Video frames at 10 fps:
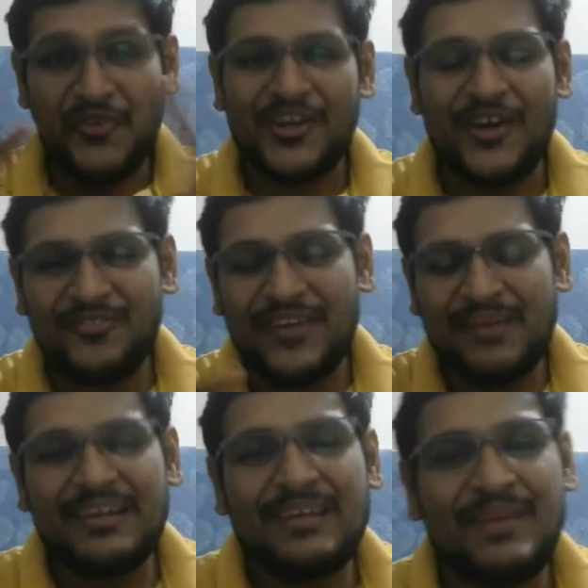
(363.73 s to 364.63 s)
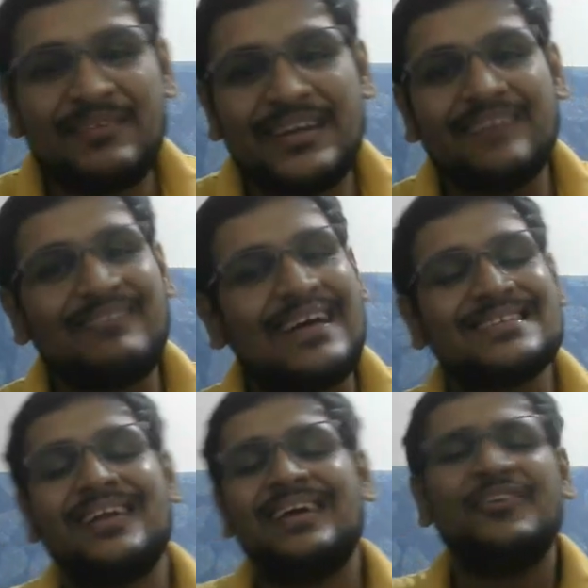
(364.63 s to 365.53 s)
are comfortable in BBTEC by
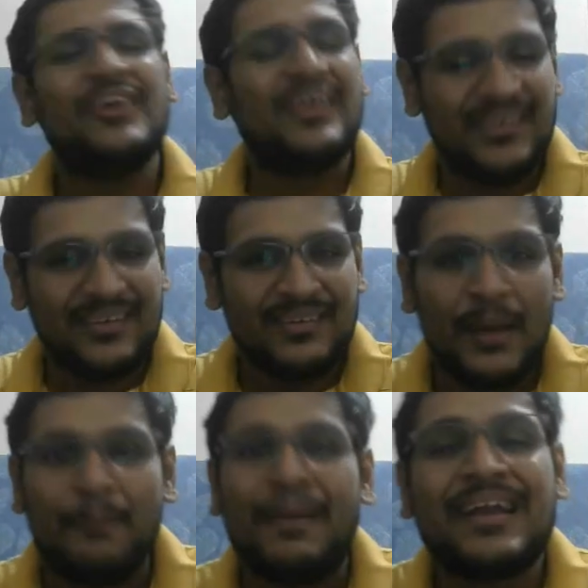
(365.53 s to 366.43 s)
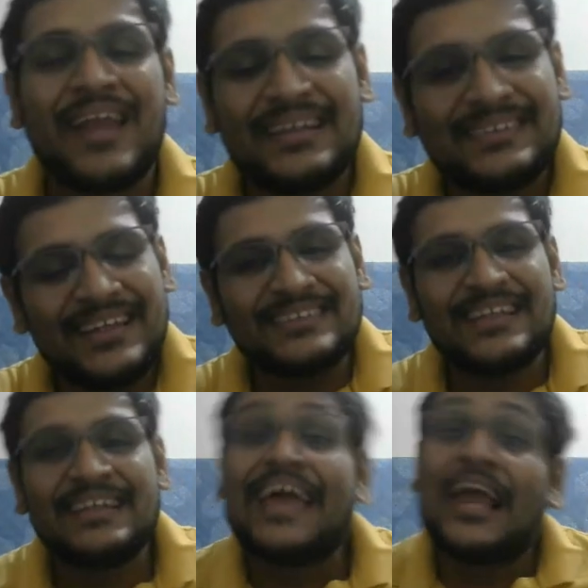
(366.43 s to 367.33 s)
studying your matrices,
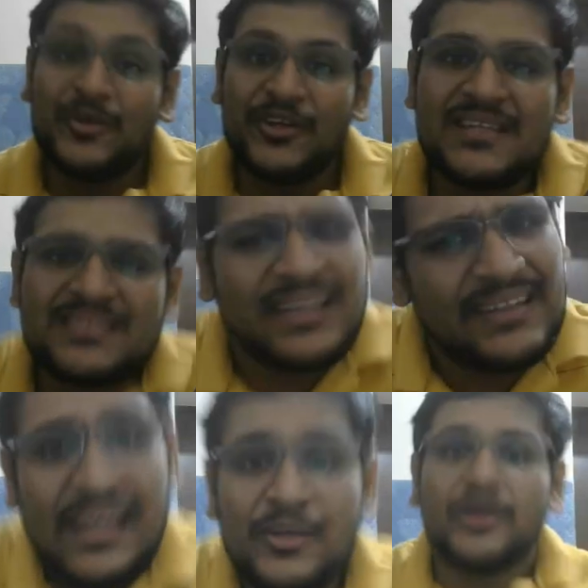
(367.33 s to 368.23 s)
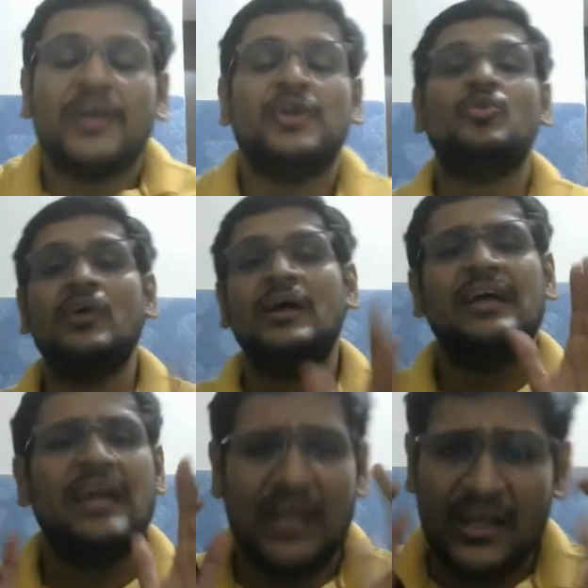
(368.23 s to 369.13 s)
then calculus, then you can do.
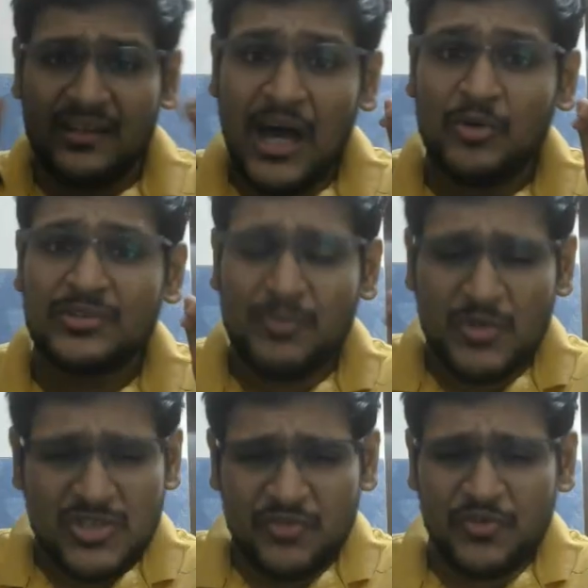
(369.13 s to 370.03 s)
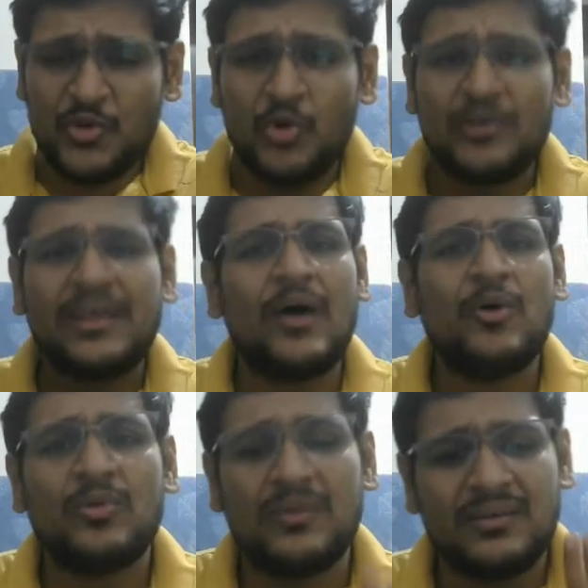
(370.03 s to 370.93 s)
Now suppose if you don't
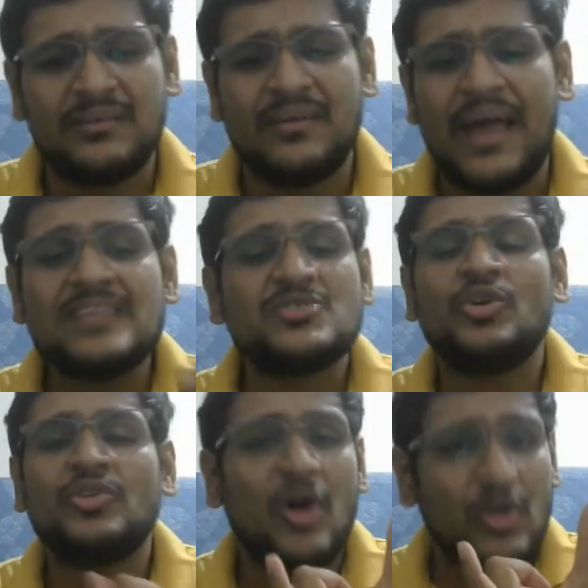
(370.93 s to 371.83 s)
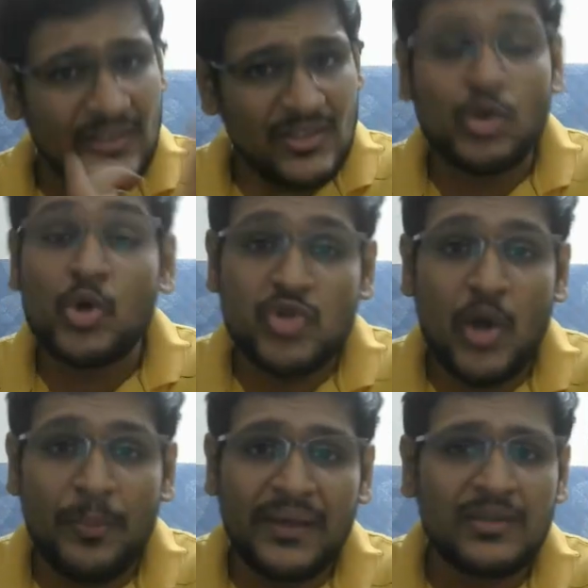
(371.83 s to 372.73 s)
have hands-on on those
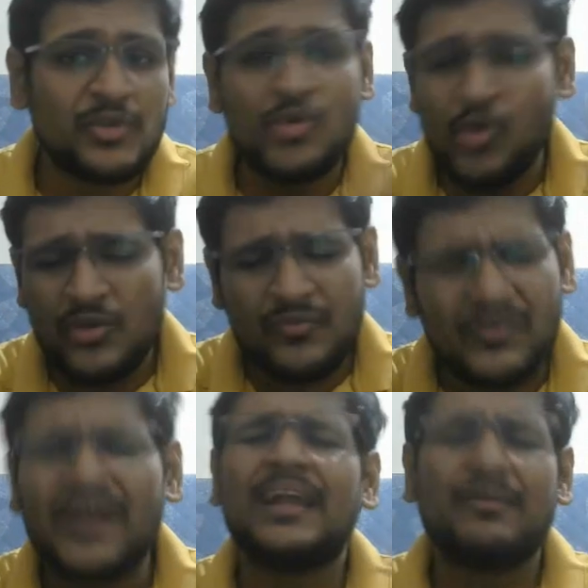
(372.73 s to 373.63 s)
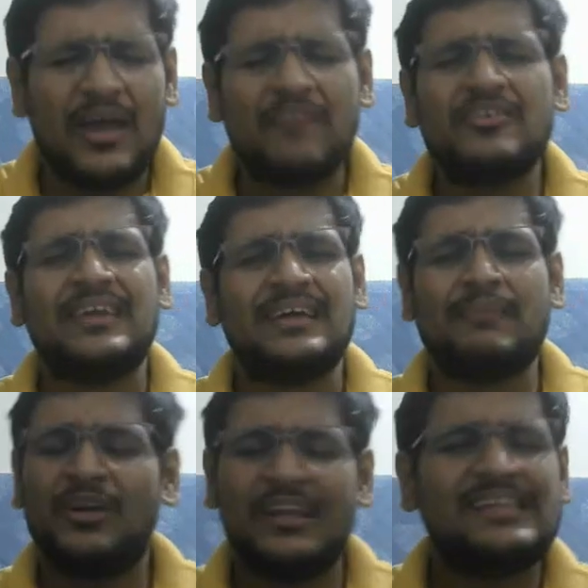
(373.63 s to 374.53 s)
topic, you don't forget everything
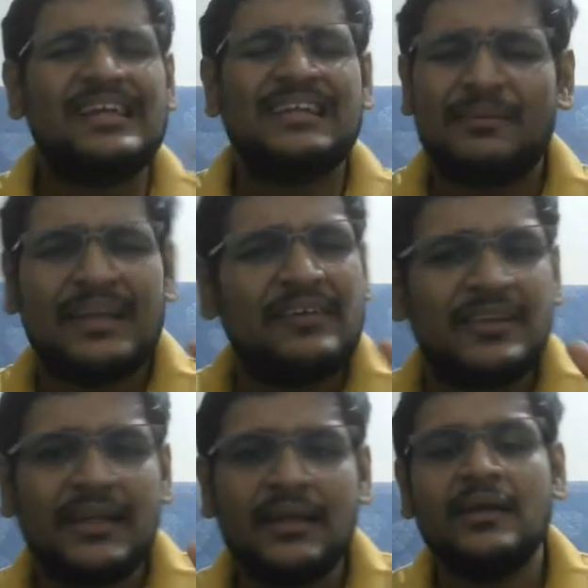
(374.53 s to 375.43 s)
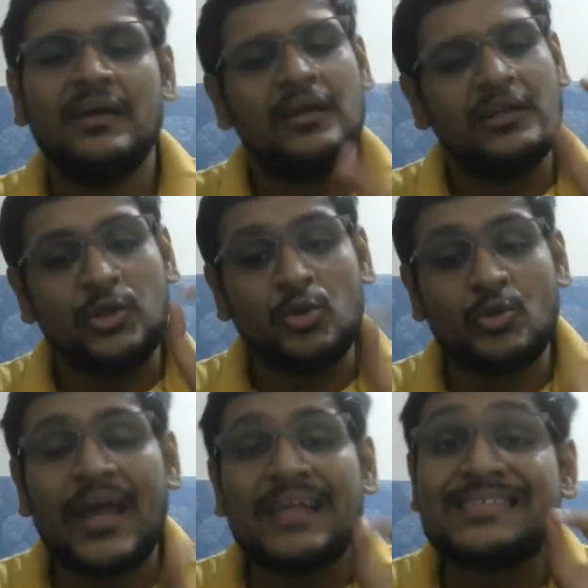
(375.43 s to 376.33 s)
about linear algebra and everything, you
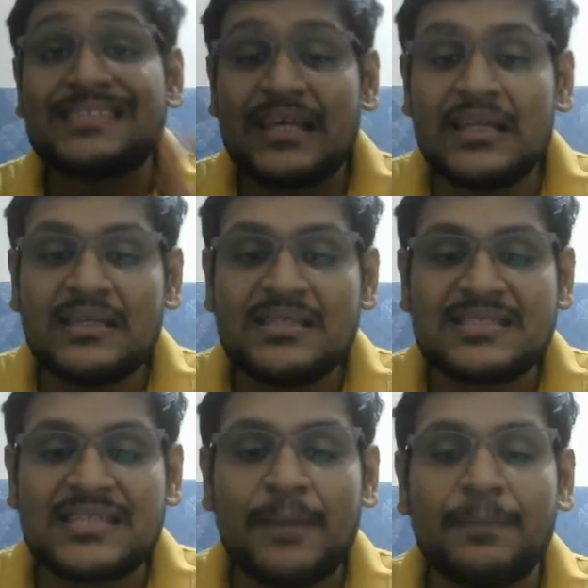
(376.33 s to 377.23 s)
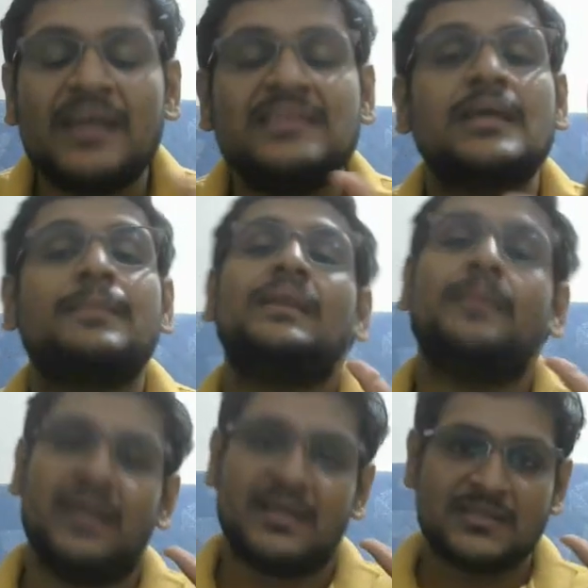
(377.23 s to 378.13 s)
can still skip engineering mathematics.